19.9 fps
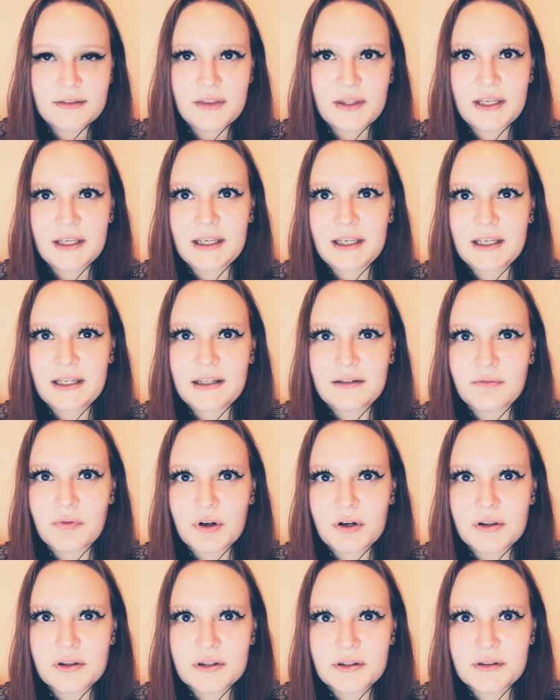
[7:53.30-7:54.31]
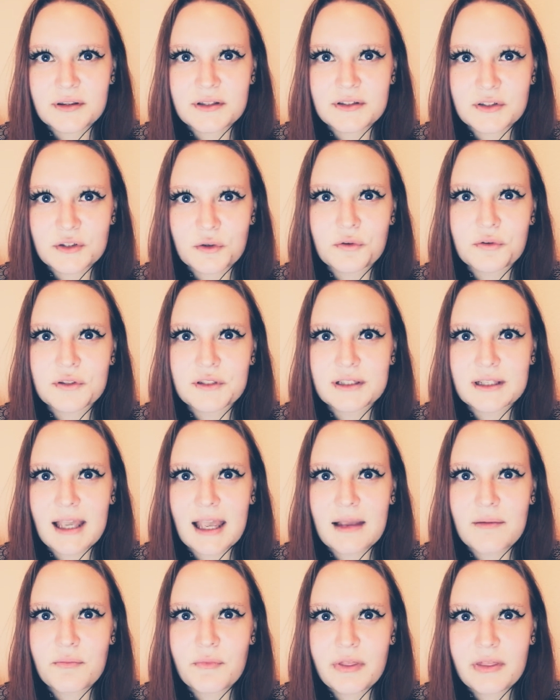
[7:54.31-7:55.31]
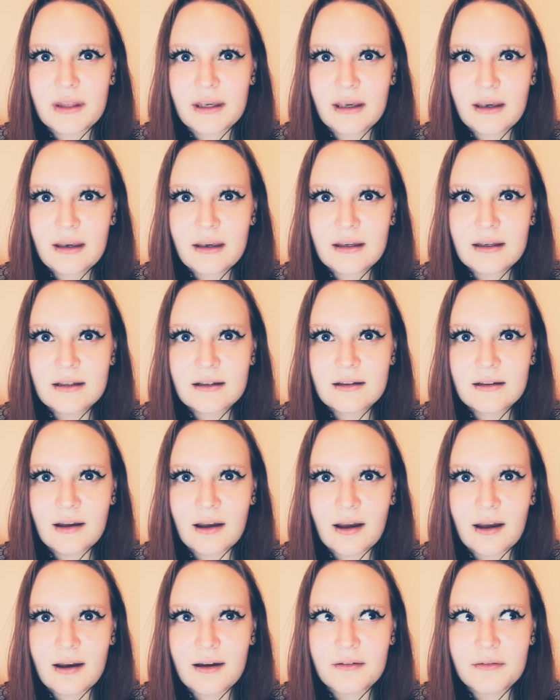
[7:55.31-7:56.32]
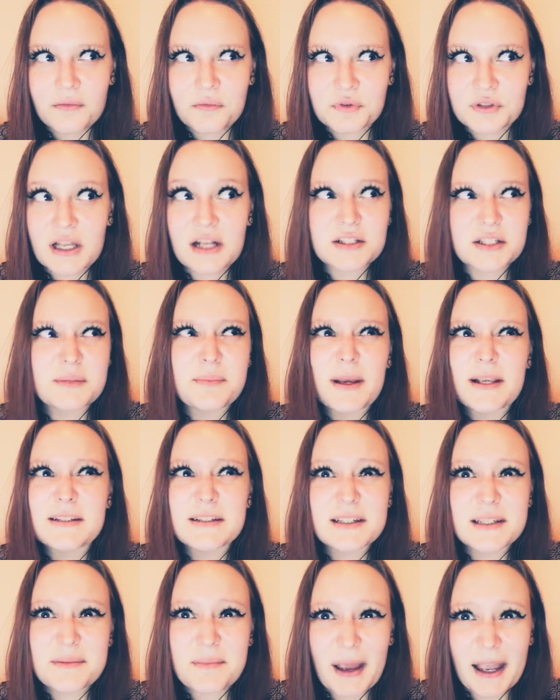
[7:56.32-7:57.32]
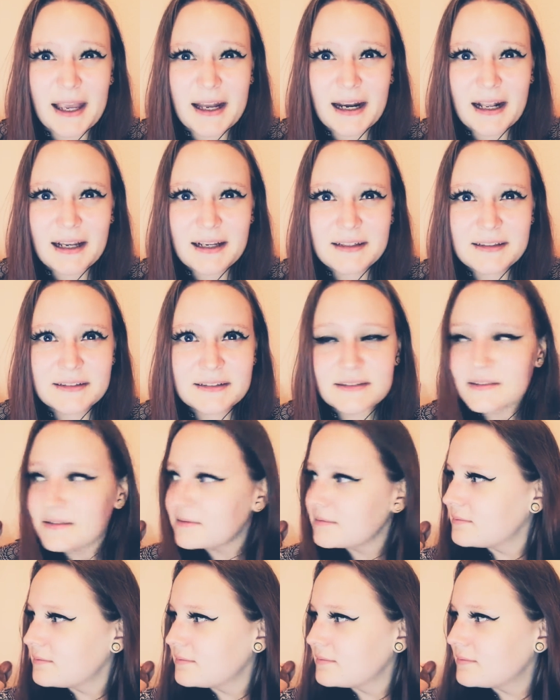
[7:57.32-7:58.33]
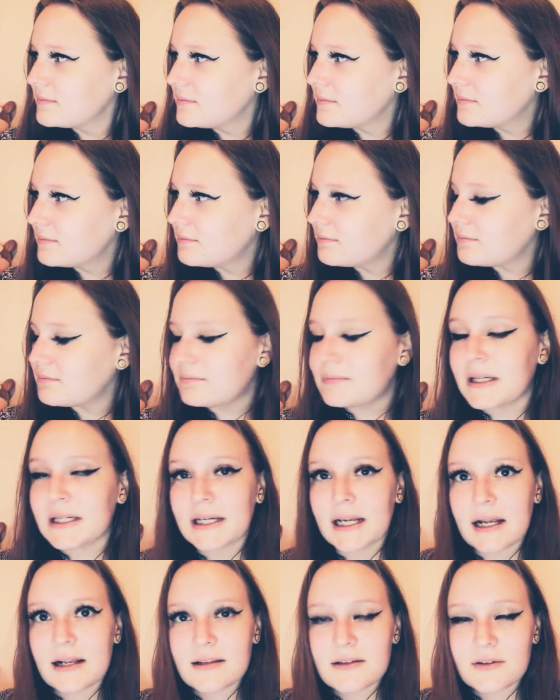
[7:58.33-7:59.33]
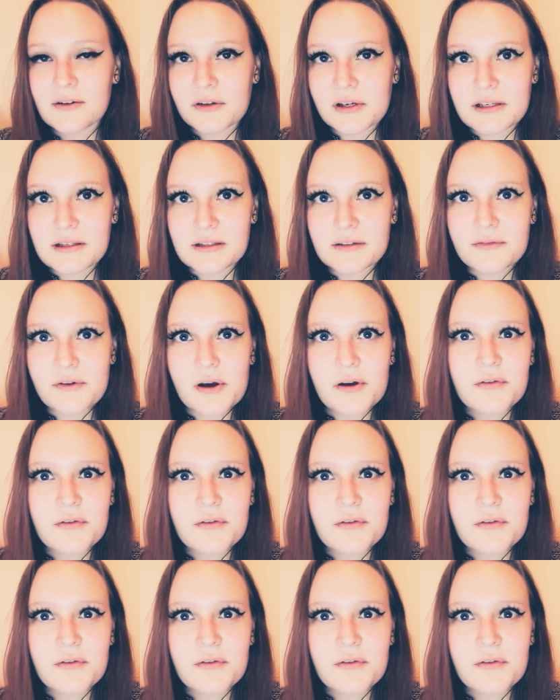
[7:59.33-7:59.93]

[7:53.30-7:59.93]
one of the sauce that came with it was actually basically mayonnaise. My cat's knocking stuff